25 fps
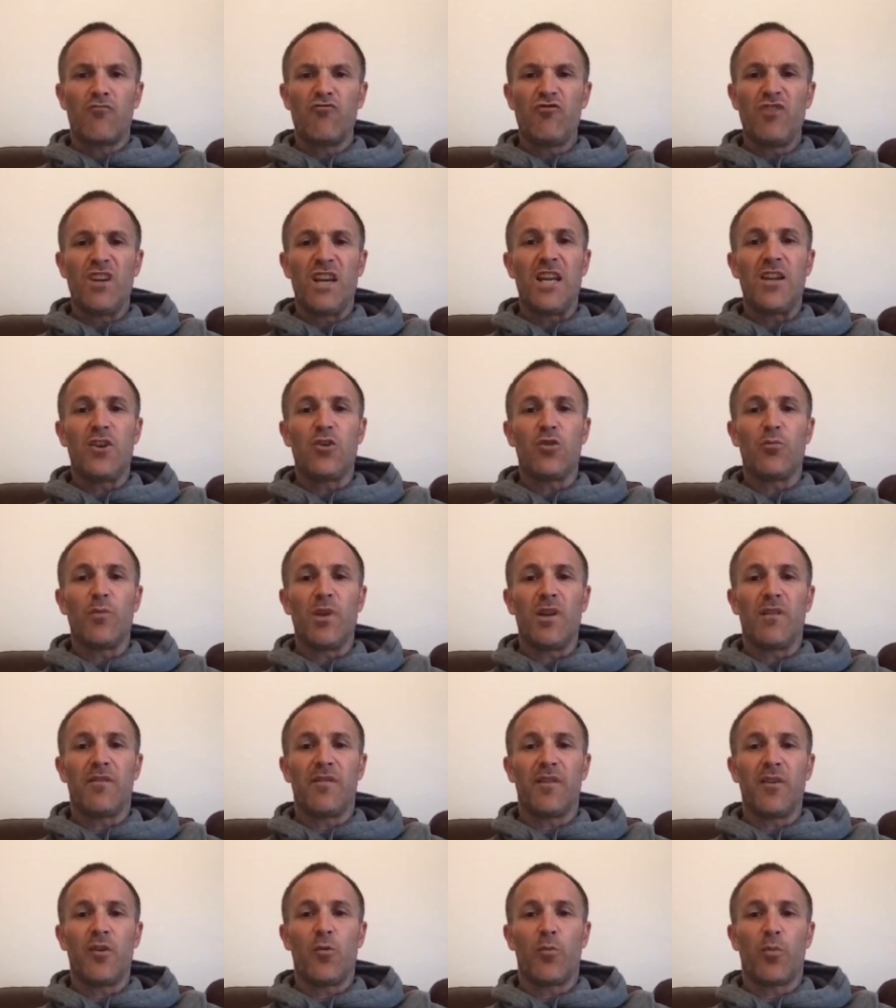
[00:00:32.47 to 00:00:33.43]
really good
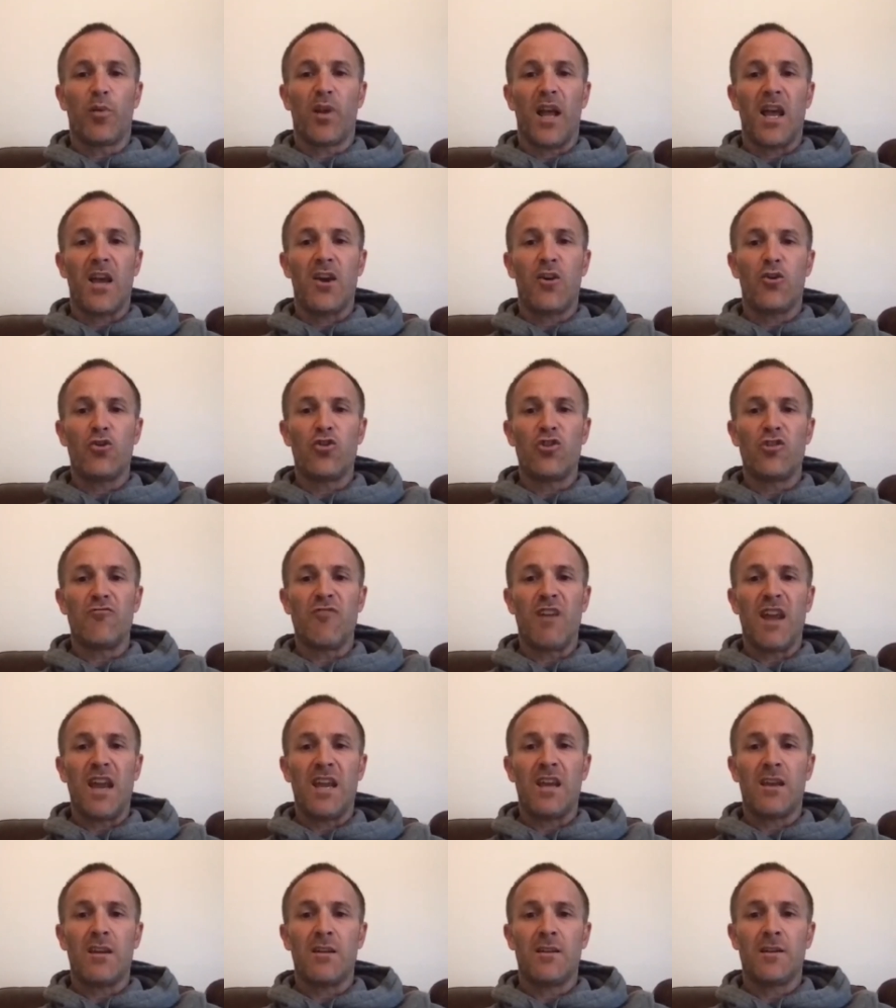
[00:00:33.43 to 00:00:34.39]
midfield player,
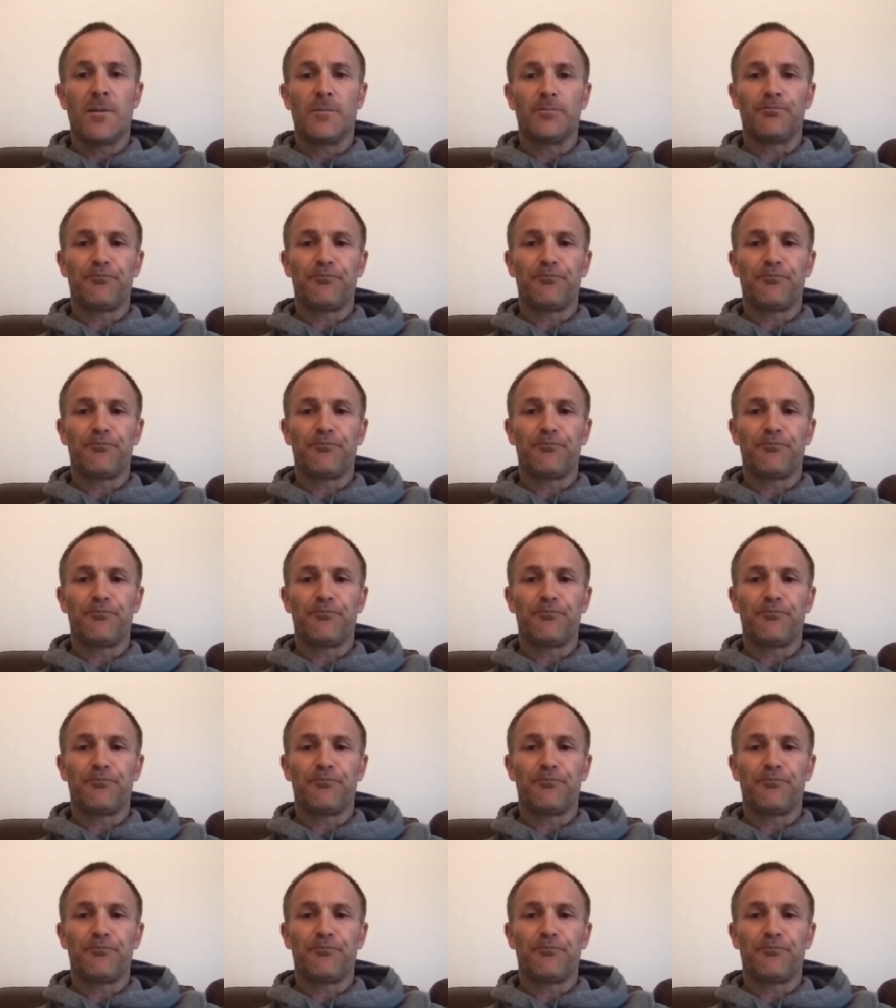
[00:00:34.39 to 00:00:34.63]
underrated.